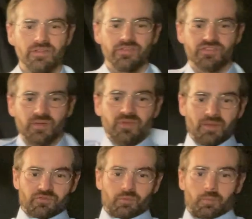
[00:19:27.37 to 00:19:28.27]

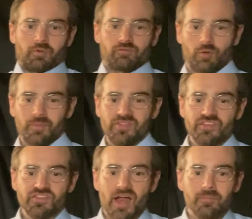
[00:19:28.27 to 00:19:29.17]
Sometimes when performing
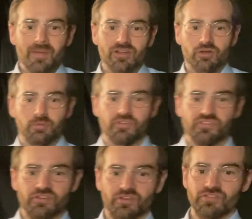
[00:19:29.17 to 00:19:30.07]
these non-medical
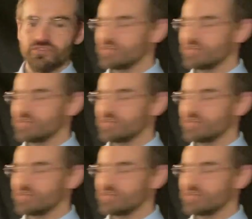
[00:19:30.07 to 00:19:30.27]
procedures, you